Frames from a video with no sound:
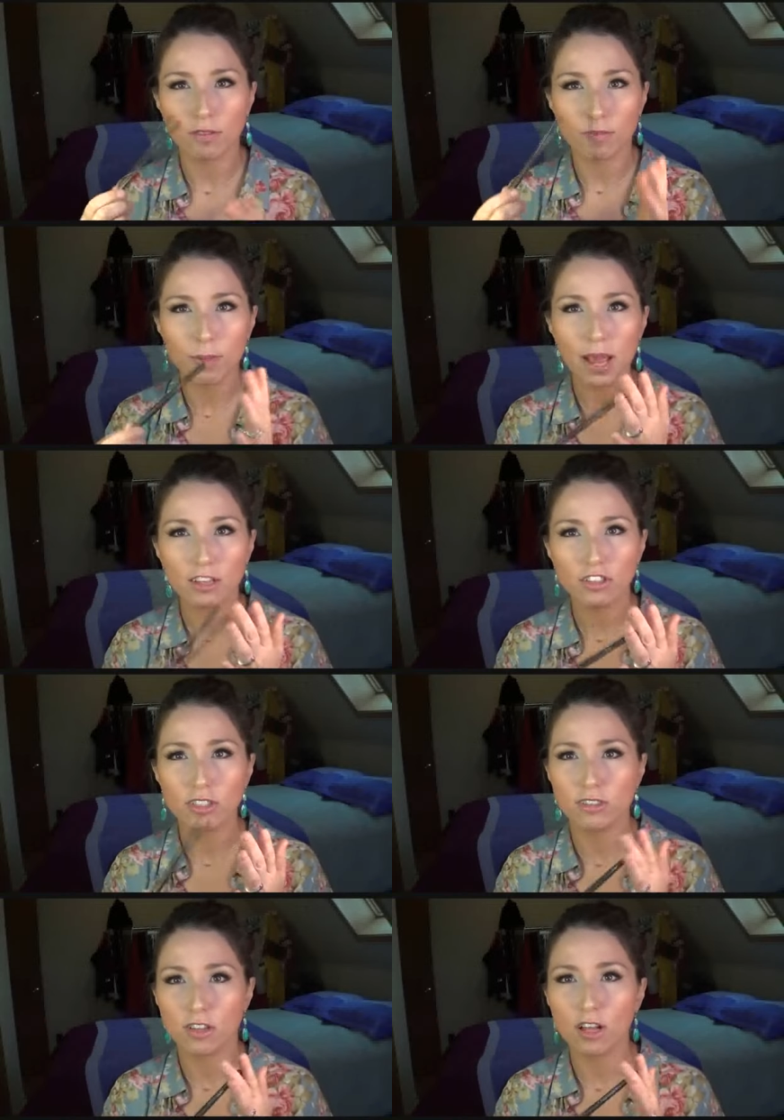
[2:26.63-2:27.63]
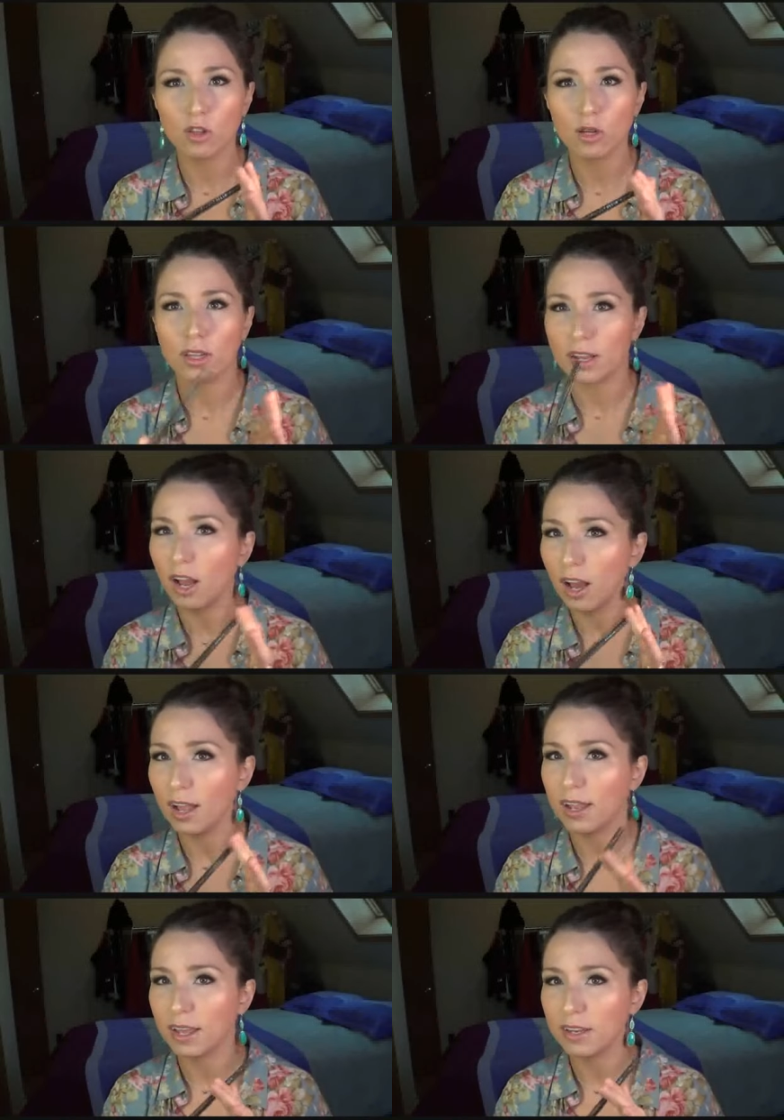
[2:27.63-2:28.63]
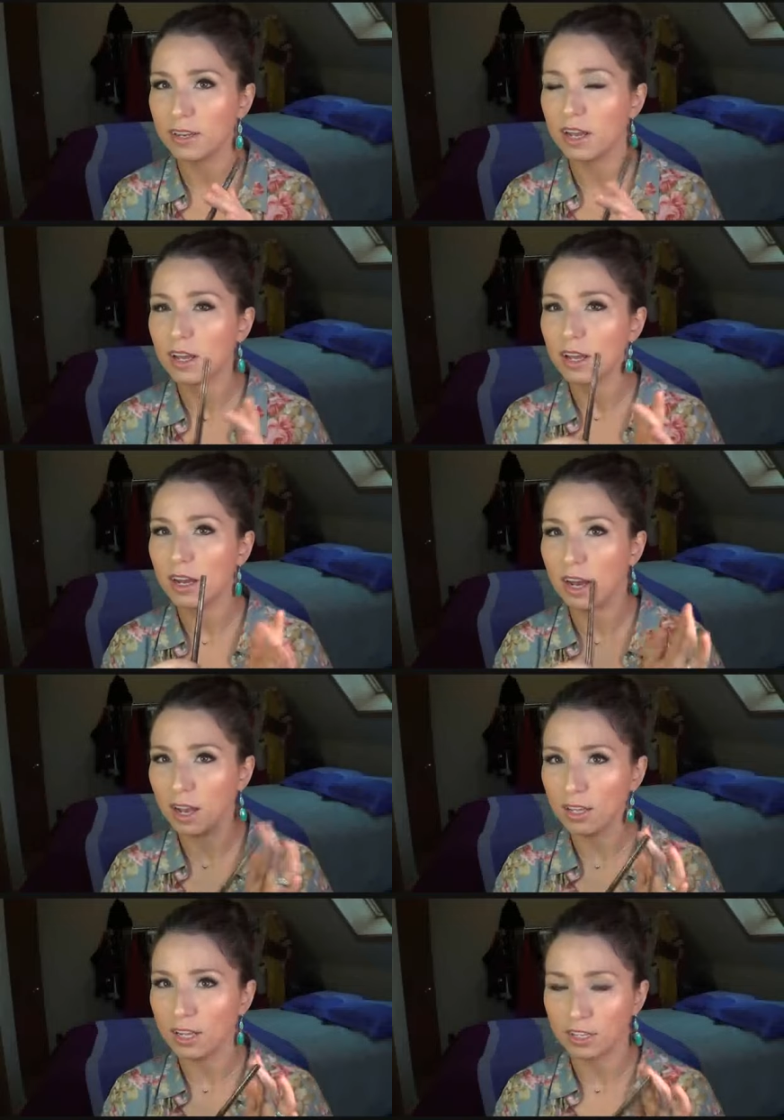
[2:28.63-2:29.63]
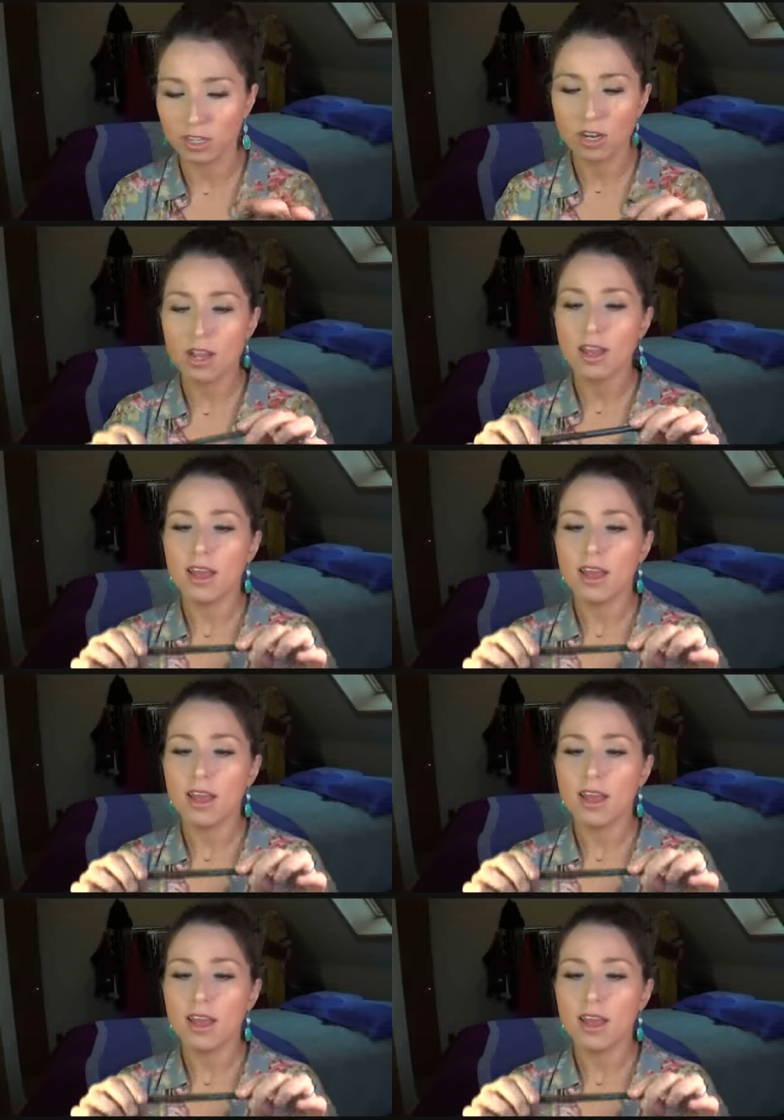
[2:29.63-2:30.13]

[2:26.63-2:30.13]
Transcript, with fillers: the packaging does not look like a high-end eyeliner,